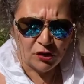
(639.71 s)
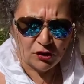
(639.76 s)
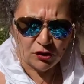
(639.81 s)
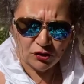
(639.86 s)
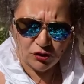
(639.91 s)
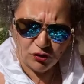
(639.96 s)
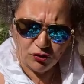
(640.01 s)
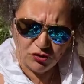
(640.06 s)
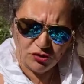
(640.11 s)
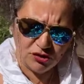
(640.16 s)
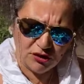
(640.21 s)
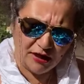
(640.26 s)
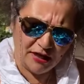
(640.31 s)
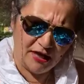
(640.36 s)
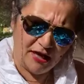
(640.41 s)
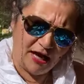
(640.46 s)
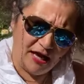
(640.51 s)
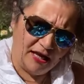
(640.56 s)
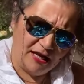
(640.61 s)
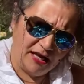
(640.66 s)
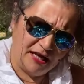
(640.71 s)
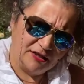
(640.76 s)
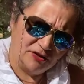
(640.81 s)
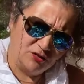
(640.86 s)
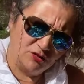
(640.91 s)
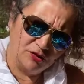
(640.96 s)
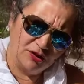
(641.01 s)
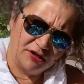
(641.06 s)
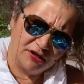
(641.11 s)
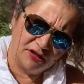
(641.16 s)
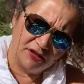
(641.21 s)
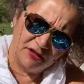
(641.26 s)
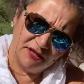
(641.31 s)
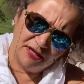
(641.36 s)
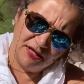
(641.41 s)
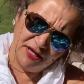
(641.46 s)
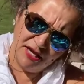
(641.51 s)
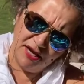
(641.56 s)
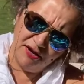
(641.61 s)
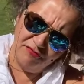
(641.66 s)
Usually I like to
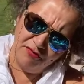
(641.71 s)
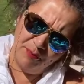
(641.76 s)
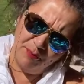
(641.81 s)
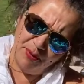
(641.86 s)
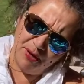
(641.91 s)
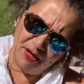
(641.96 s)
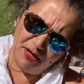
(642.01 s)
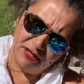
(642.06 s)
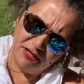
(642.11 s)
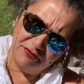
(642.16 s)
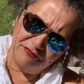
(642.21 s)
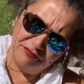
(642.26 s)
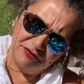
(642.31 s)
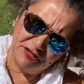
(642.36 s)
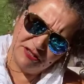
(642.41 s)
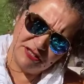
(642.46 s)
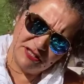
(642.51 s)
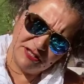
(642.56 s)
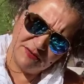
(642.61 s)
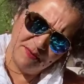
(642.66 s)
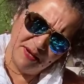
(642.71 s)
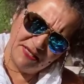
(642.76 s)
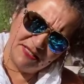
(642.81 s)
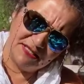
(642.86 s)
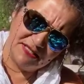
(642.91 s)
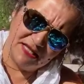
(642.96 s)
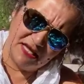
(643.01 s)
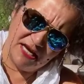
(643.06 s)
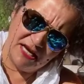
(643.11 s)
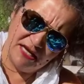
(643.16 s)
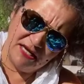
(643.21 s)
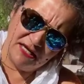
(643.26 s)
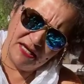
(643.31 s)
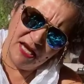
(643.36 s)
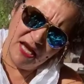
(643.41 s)
give about, if this is my steak,